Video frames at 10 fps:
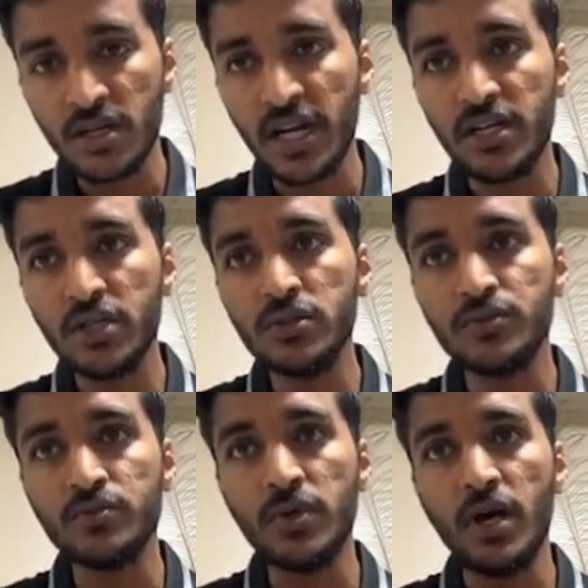try
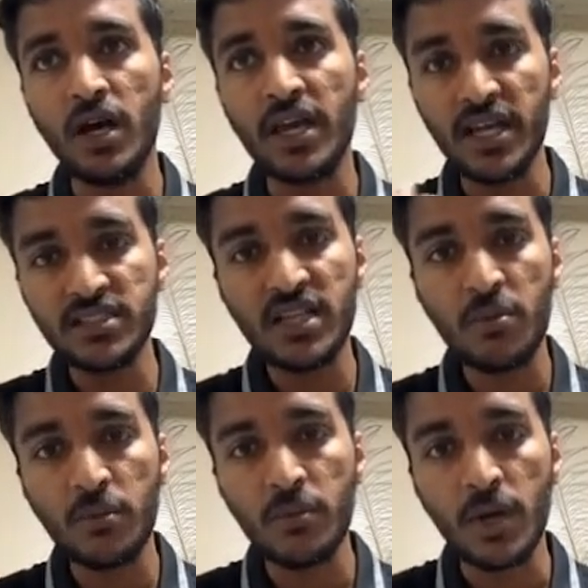to get
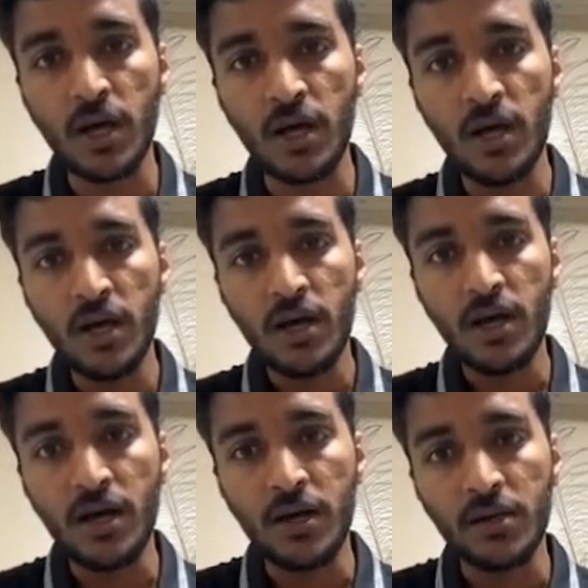some
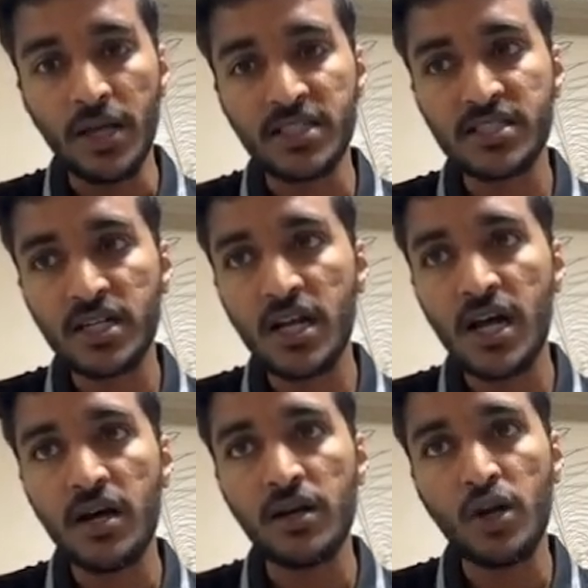
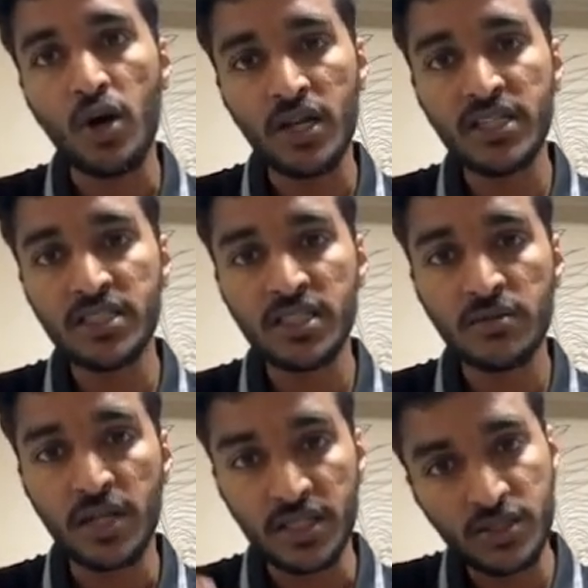extra knowledge
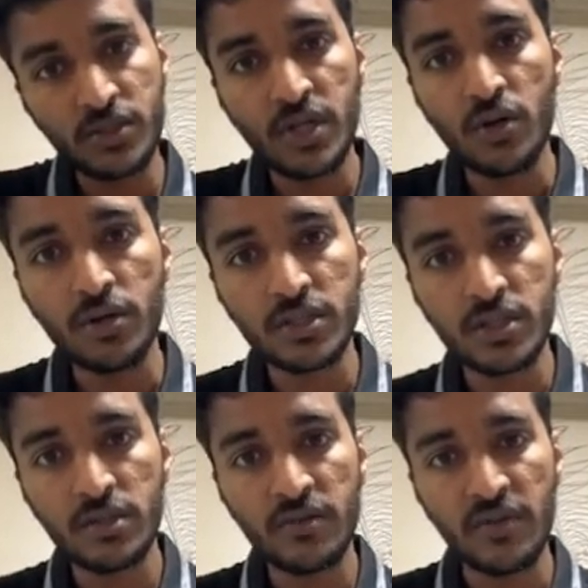next to the
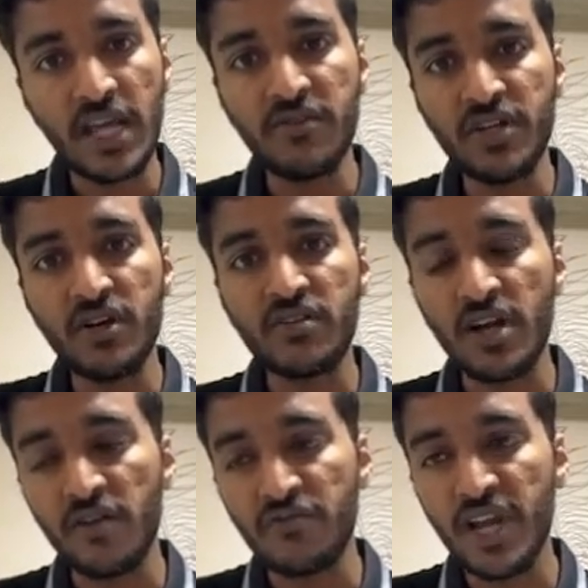course. Like when
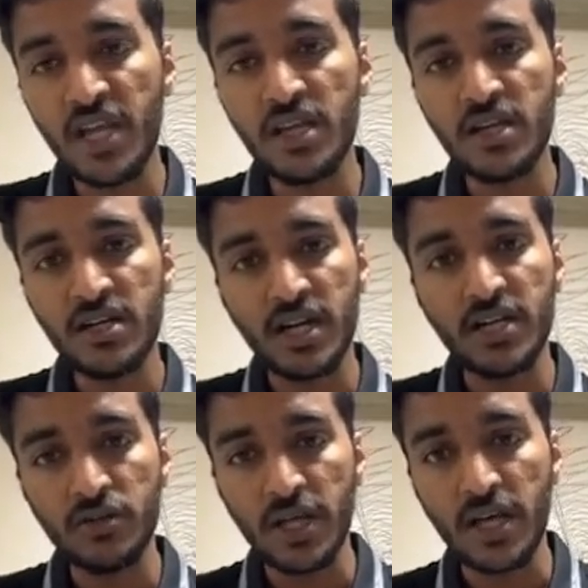you're free, try
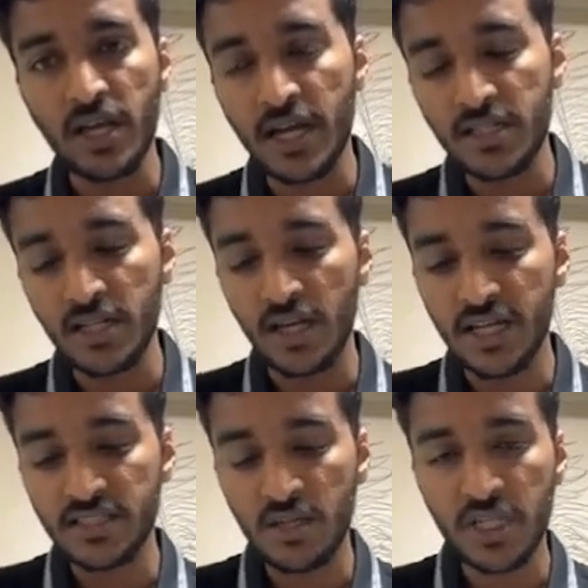to
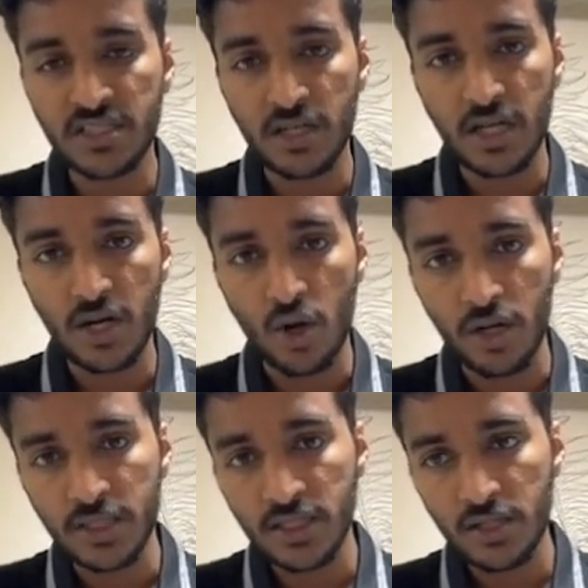get some extra
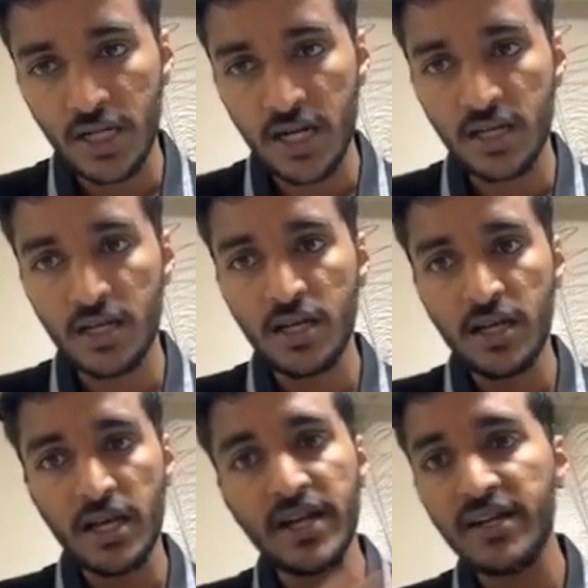knowledge on that,
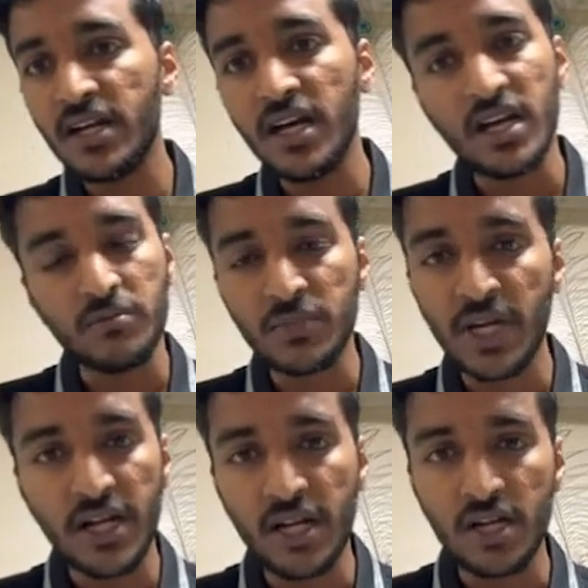and
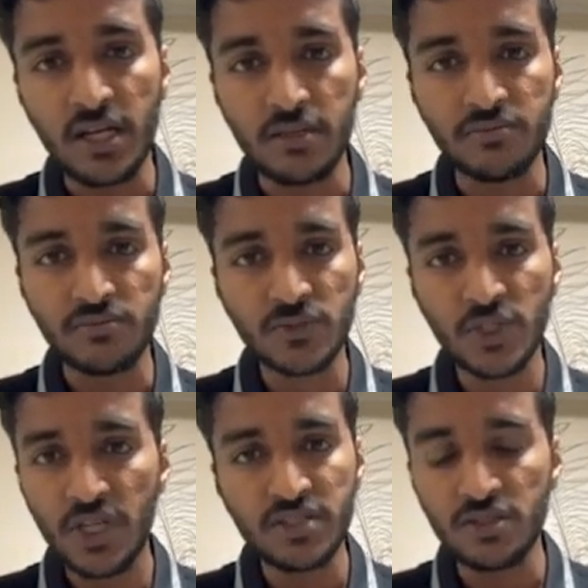get
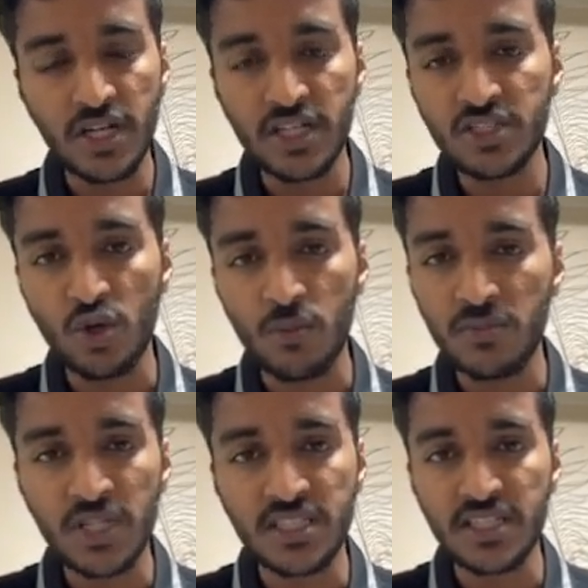a job.
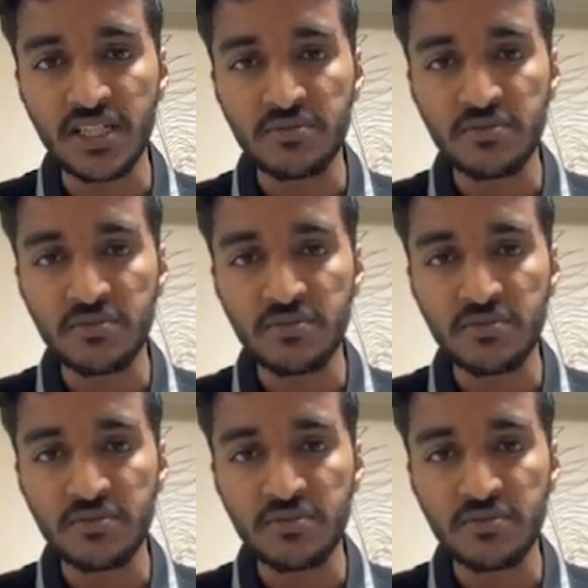That's it.